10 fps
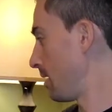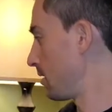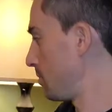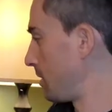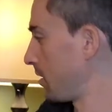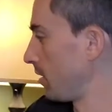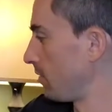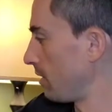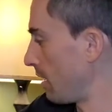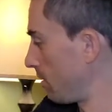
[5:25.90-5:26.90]
Speaking
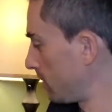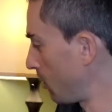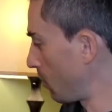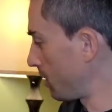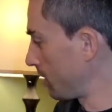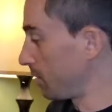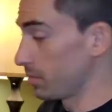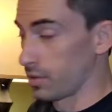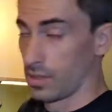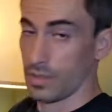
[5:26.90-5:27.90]
of letters, I wasn't able
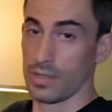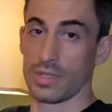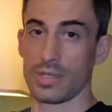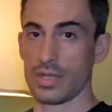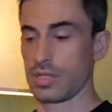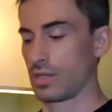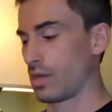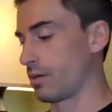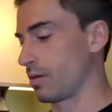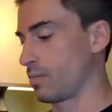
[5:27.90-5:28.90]
to get any
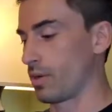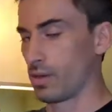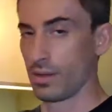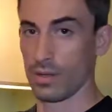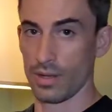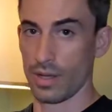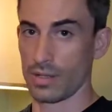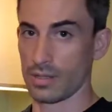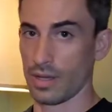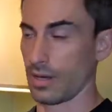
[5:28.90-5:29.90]
stationery, but I
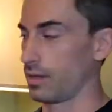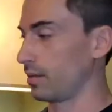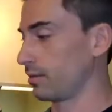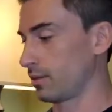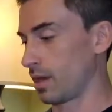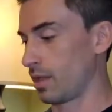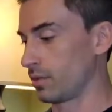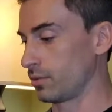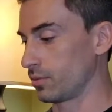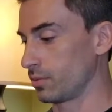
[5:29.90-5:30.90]
just got a
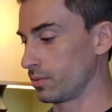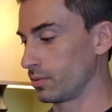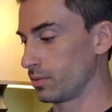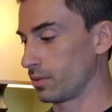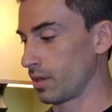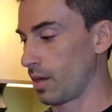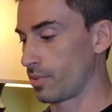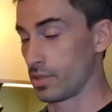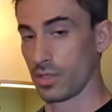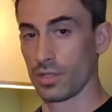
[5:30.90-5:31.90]
college ruled
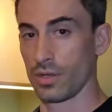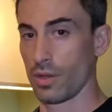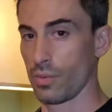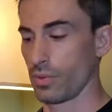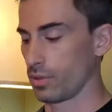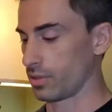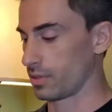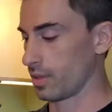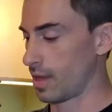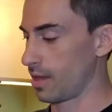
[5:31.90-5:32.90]
composition notebook. It's
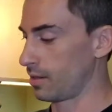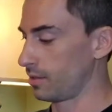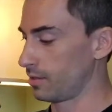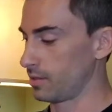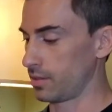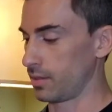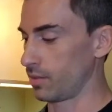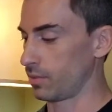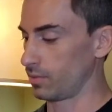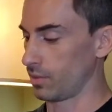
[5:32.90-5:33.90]
lined,
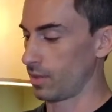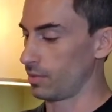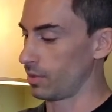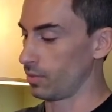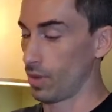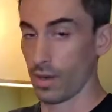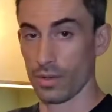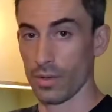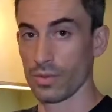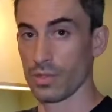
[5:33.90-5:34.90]
so I'll be writing
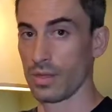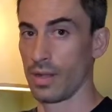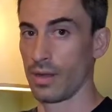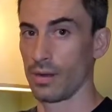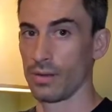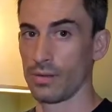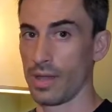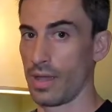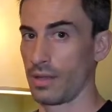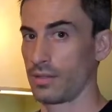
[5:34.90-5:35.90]
notes in there
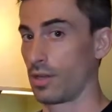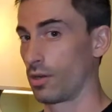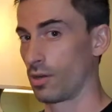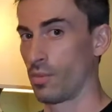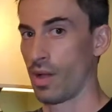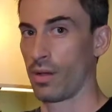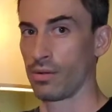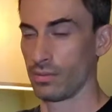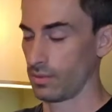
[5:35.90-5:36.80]
and tearing them out,